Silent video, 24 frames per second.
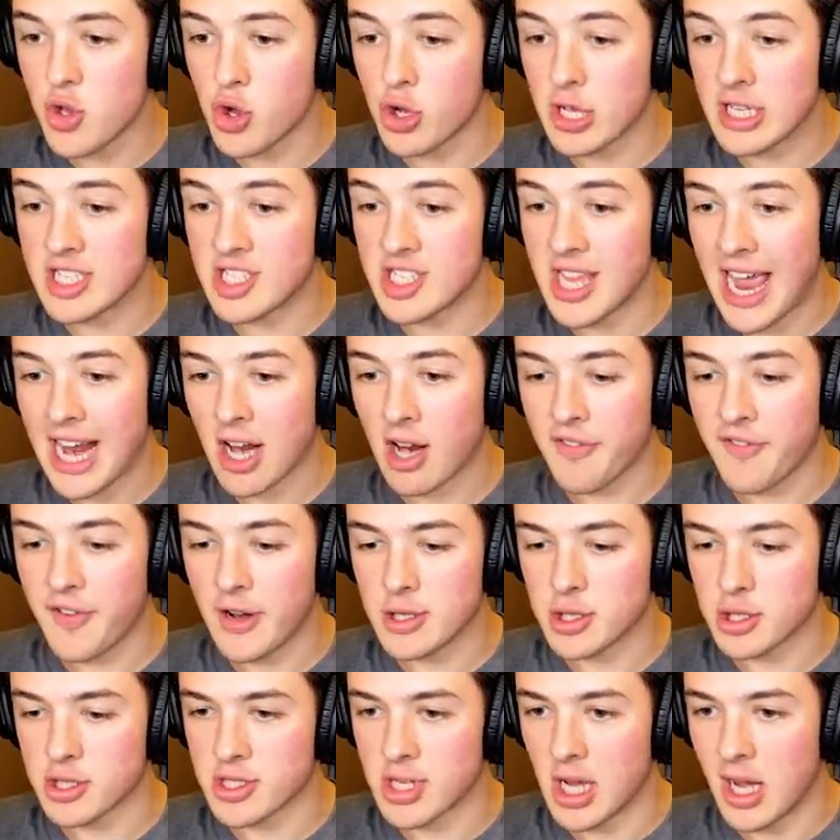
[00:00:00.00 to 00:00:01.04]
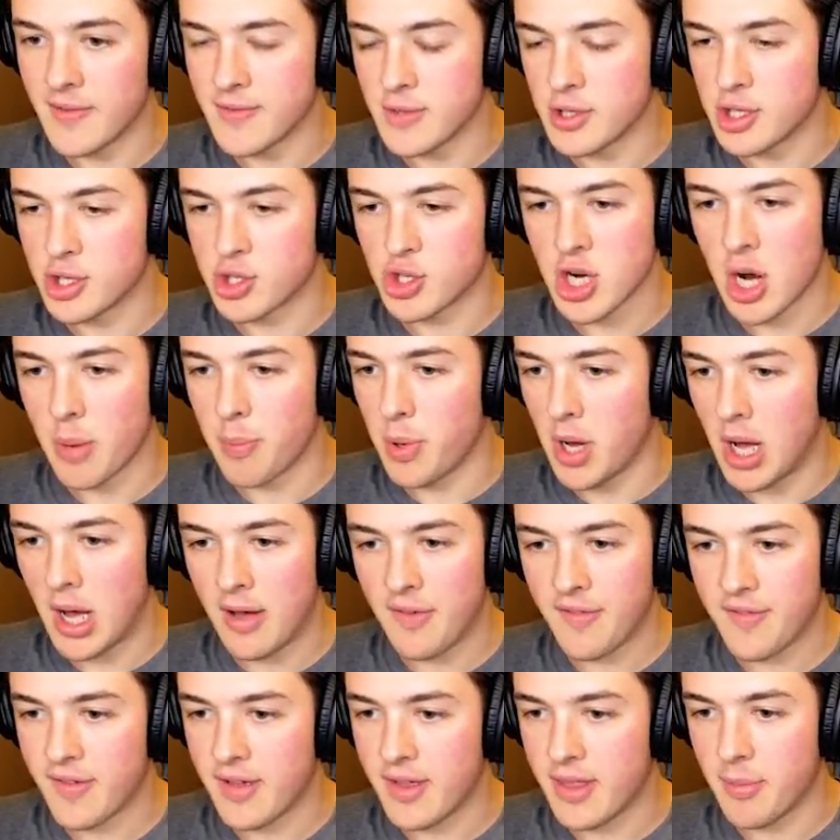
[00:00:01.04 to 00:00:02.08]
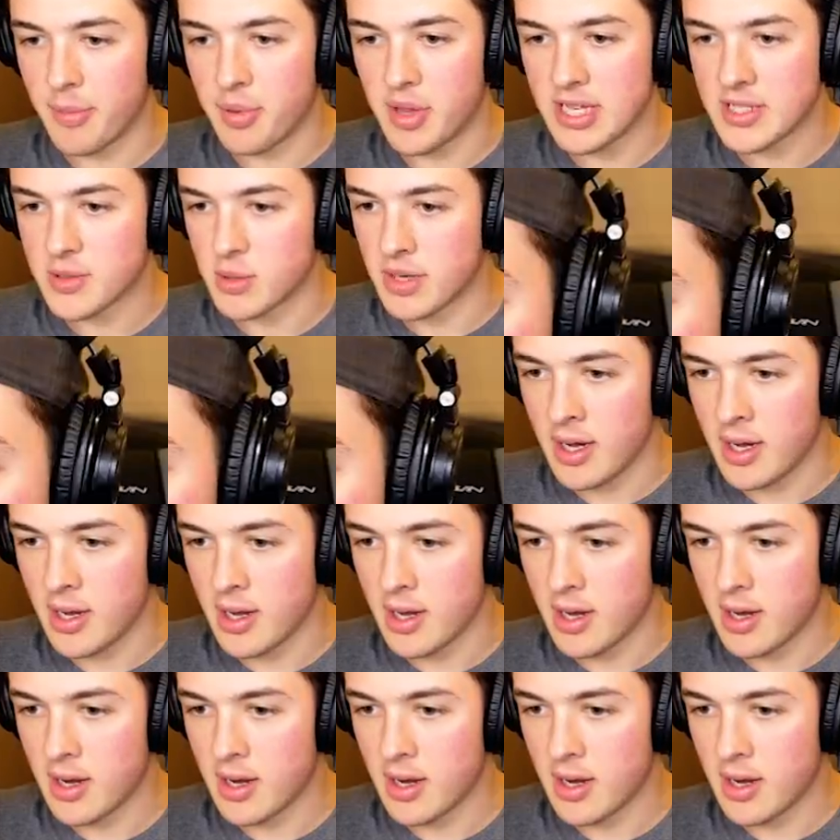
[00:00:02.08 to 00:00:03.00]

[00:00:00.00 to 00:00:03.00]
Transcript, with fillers: you could sacrifice yourself. You just jump off and then place one down.